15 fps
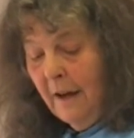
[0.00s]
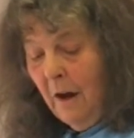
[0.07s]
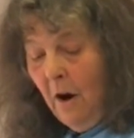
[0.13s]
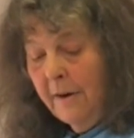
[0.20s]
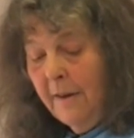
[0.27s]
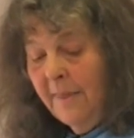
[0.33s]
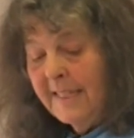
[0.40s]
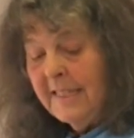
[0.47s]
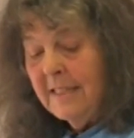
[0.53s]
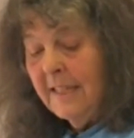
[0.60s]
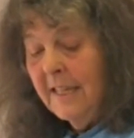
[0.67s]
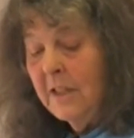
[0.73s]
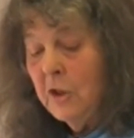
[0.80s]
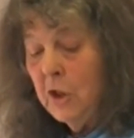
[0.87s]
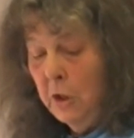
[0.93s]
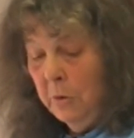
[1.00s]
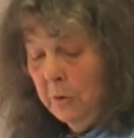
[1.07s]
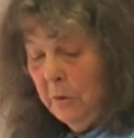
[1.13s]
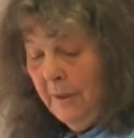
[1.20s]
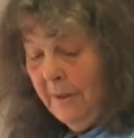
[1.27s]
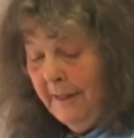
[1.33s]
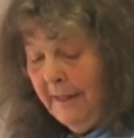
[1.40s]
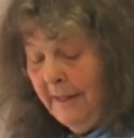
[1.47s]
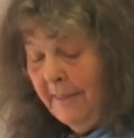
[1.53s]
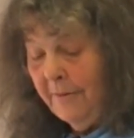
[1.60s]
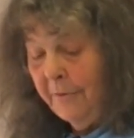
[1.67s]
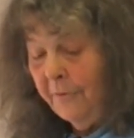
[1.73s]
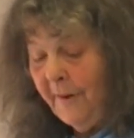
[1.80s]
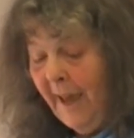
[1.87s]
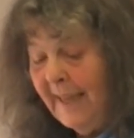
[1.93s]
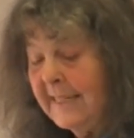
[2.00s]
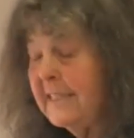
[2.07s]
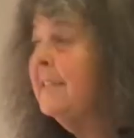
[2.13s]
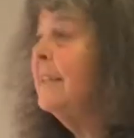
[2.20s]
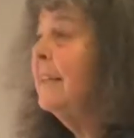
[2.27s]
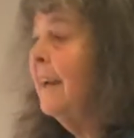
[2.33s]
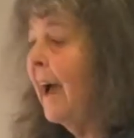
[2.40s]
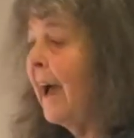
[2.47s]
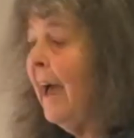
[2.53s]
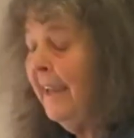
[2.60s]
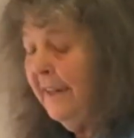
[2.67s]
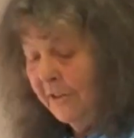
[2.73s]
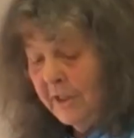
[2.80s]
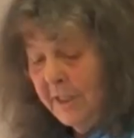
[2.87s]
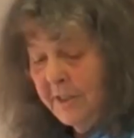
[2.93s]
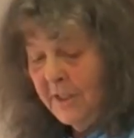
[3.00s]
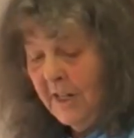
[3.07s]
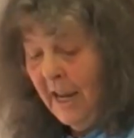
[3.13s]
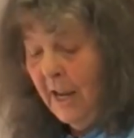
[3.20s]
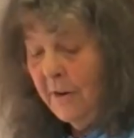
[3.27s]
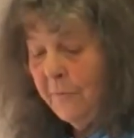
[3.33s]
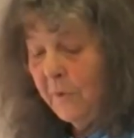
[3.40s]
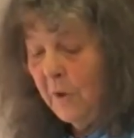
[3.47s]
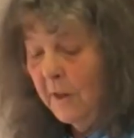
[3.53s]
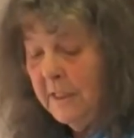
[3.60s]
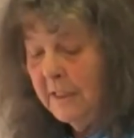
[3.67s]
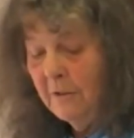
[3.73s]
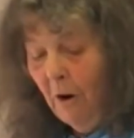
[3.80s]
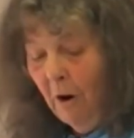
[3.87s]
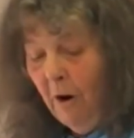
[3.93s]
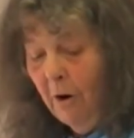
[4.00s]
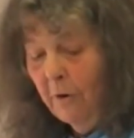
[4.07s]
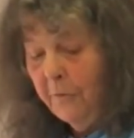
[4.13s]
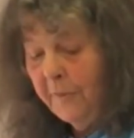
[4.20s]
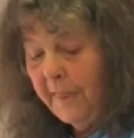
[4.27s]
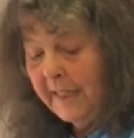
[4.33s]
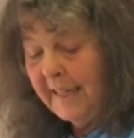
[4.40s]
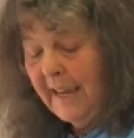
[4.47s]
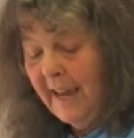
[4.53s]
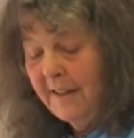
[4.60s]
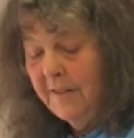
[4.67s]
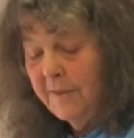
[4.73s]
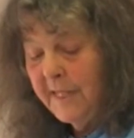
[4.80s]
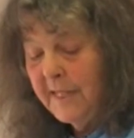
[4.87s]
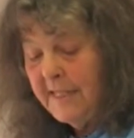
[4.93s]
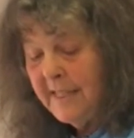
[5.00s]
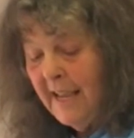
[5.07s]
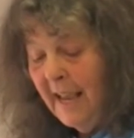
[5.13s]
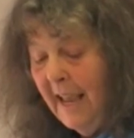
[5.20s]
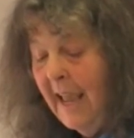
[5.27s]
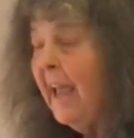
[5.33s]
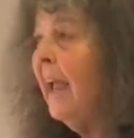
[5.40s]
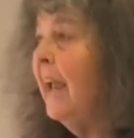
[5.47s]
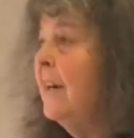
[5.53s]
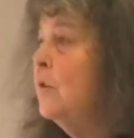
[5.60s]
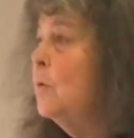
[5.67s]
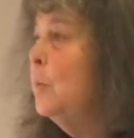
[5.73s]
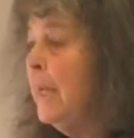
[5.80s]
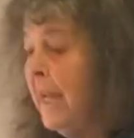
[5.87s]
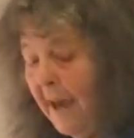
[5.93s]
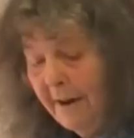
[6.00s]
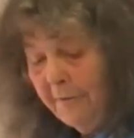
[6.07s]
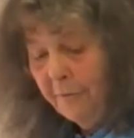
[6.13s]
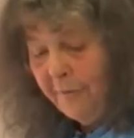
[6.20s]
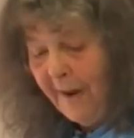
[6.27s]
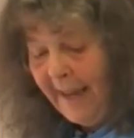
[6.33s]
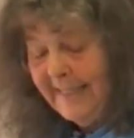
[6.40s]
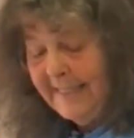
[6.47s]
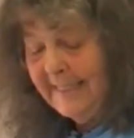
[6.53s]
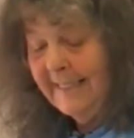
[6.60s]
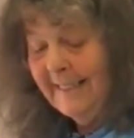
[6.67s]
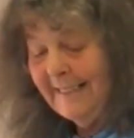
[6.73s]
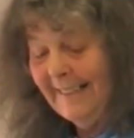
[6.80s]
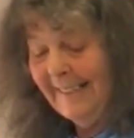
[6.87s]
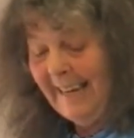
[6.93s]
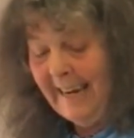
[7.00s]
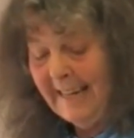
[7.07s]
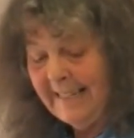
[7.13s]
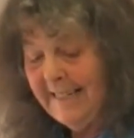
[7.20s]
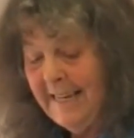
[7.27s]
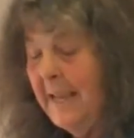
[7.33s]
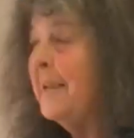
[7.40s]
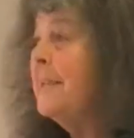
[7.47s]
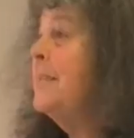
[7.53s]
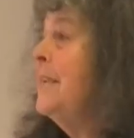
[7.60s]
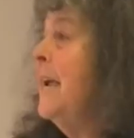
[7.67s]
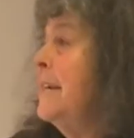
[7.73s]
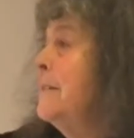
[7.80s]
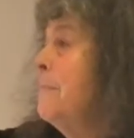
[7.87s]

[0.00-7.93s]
On this issue, the fighting Irish have gotten off the canvas and we are fighting again, said